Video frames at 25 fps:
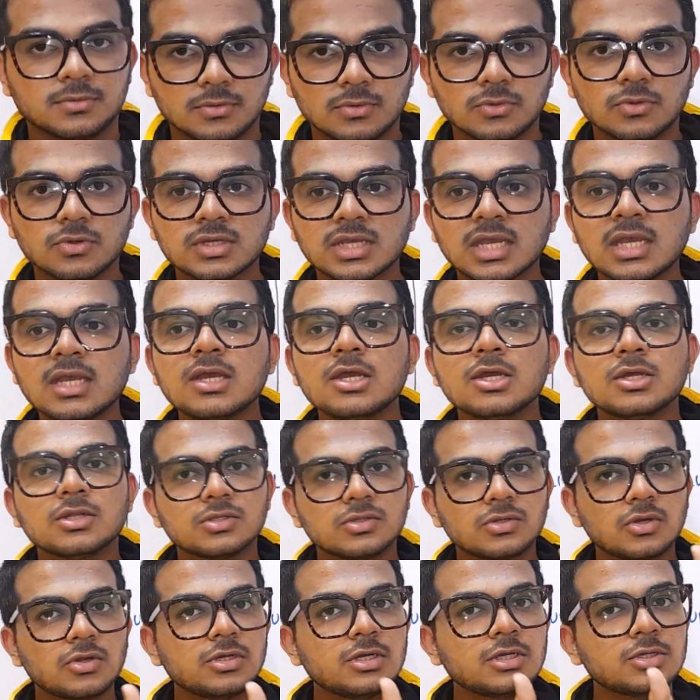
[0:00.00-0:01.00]
Okay,
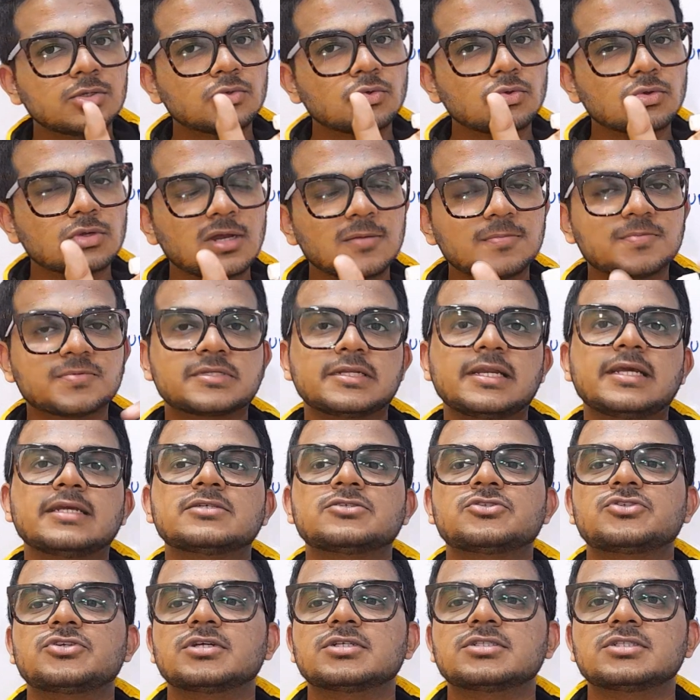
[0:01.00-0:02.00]
only two cups like
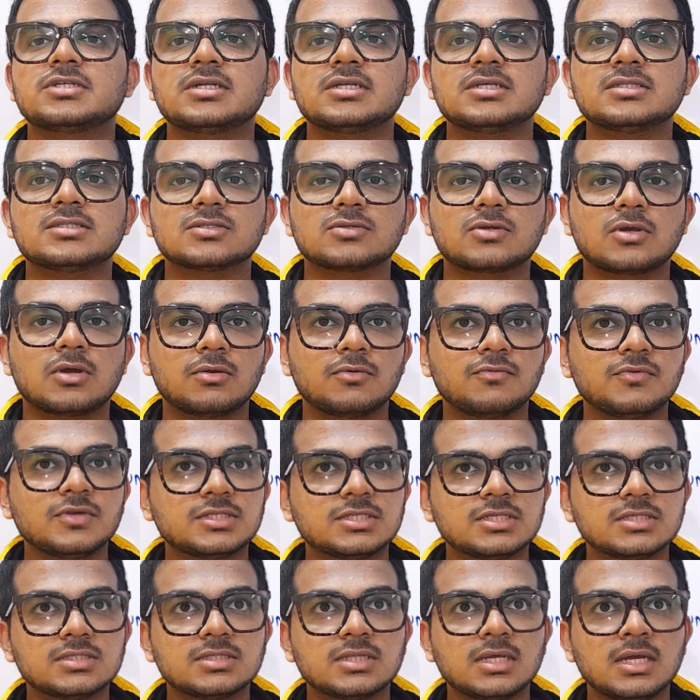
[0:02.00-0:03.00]
structure is which
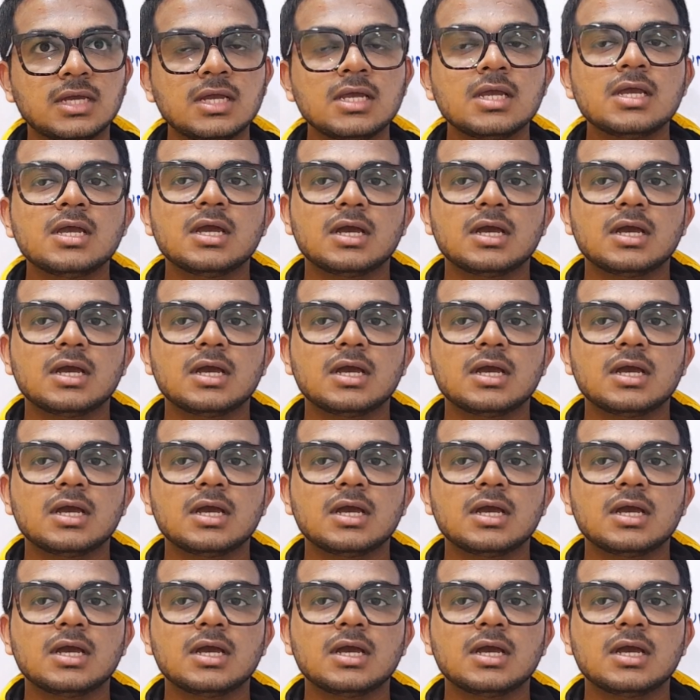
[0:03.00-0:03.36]
is the